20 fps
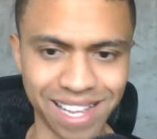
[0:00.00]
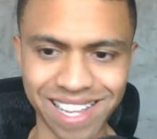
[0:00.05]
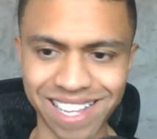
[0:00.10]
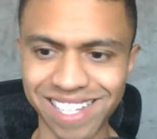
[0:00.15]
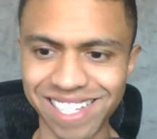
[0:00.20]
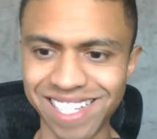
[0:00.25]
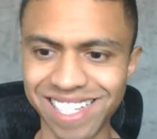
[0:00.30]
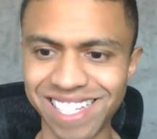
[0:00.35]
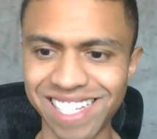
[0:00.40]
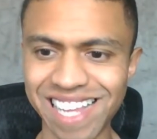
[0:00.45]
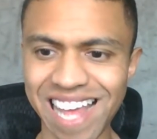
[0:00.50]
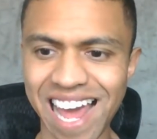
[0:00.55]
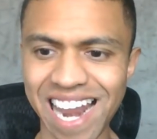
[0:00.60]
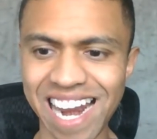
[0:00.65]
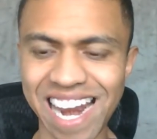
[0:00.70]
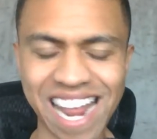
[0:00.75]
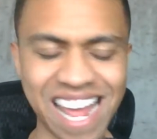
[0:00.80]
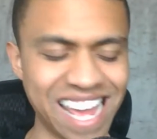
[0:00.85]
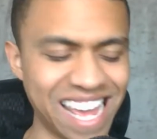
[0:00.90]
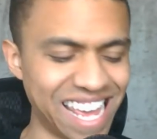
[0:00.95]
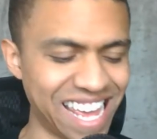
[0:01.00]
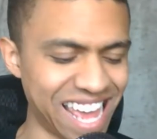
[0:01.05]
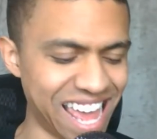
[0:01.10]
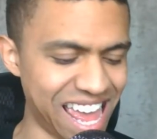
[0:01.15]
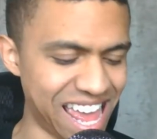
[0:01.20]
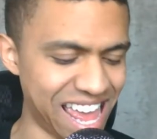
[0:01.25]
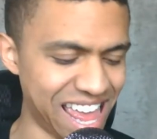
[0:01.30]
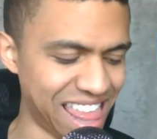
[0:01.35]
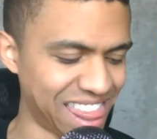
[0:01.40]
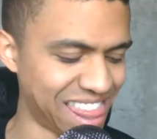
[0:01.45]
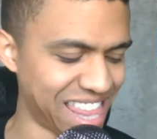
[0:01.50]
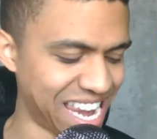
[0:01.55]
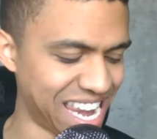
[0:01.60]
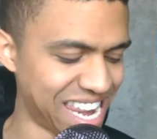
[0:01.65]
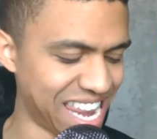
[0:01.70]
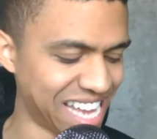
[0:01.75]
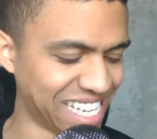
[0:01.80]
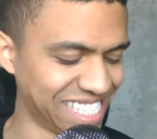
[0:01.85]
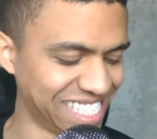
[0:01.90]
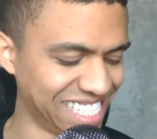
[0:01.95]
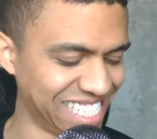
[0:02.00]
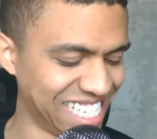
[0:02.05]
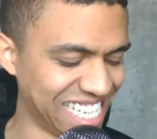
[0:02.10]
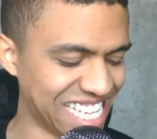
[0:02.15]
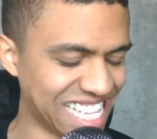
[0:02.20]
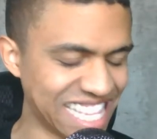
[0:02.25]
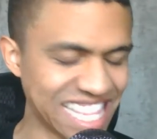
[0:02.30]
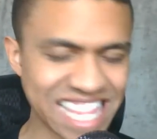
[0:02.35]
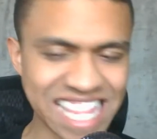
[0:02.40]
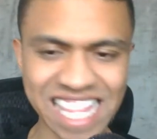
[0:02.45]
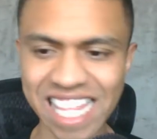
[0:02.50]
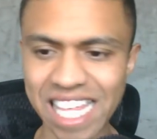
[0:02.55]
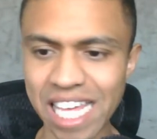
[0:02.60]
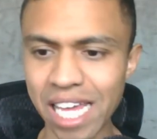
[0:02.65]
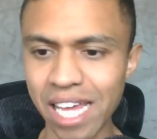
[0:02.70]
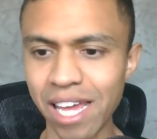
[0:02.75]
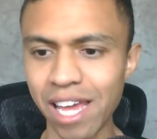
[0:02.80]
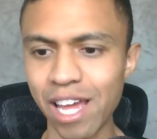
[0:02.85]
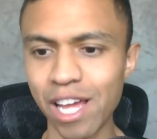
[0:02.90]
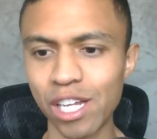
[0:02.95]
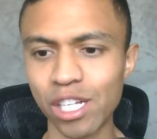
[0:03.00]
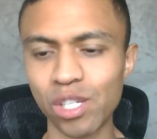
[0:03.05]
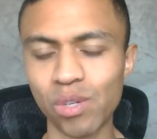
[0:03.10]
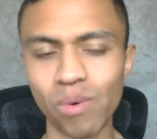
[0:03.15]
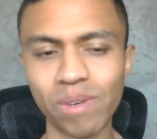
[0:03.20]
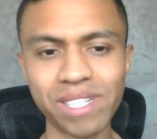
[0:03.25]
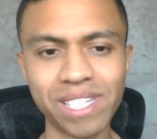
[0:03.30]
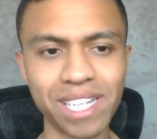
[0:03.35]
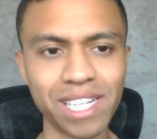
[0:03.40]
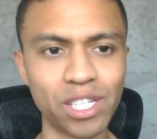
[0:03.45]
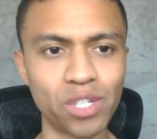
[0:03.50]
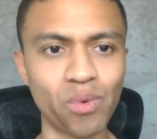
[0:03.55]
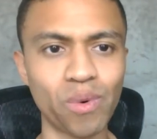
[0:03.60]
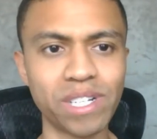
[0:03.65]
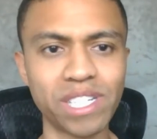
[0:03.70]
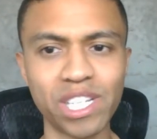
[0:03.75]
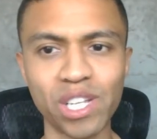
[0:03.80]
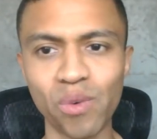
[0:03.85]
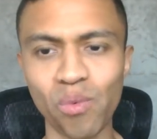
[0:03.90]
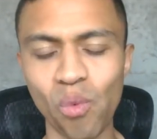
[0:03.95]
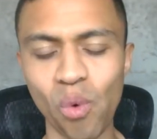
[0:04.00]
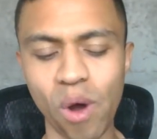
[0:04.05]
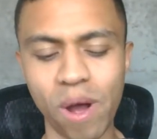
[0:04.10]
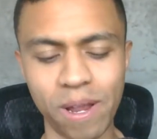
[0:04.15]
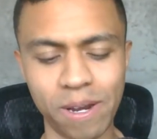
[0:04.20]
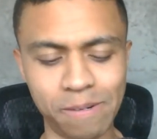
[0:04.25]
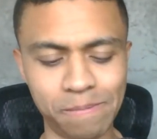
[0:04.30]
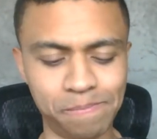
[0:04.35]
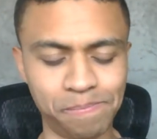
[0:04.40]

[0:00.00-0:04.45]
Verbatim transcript: Saturday, the 19th, 2021.